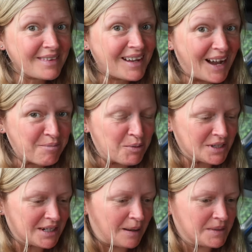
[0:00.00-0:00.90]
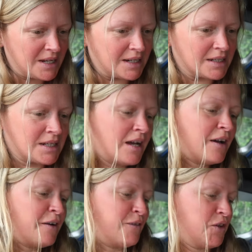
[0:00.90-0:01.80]
I have booked a campsite
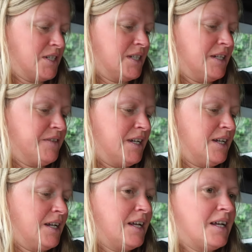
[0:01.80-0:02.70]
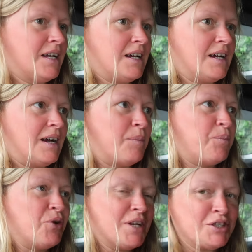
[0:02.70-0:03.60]
for this evening. I'm
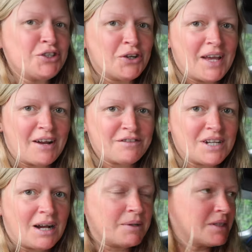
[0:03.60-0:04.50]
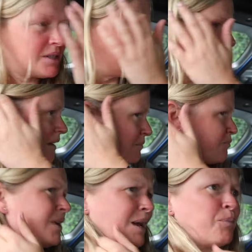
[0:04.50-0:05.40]
pretty sure they have showers. I
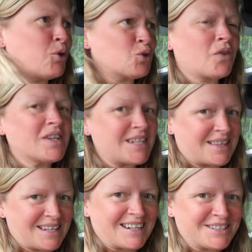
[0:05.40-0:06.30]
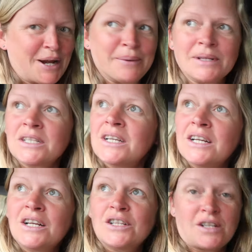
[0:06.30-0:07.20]
booked one that said they had showers.
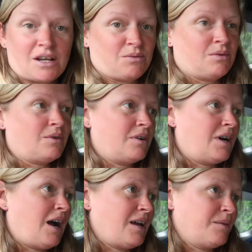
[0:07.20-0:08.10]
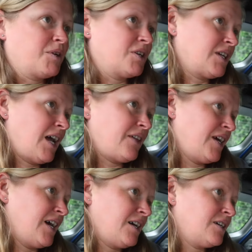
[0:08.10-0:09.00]
So I am going to get
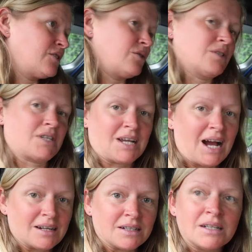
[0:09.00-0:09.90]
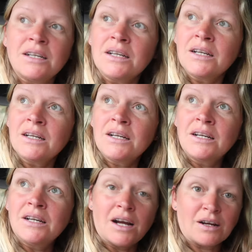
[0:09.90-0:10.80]
there as soon as I can
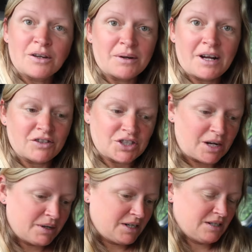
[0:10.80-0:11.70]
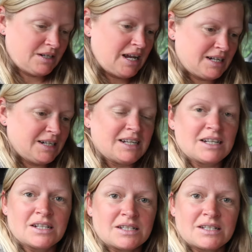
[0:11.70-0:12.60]
and go and have a shower and get clean,
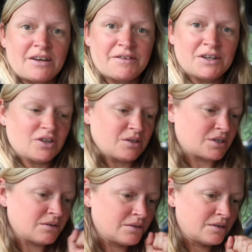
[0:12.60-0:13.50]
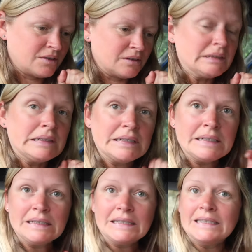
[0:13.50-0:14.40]
because I feel gross.
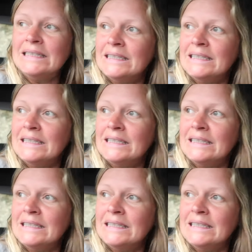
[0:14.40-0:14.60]
Ugh!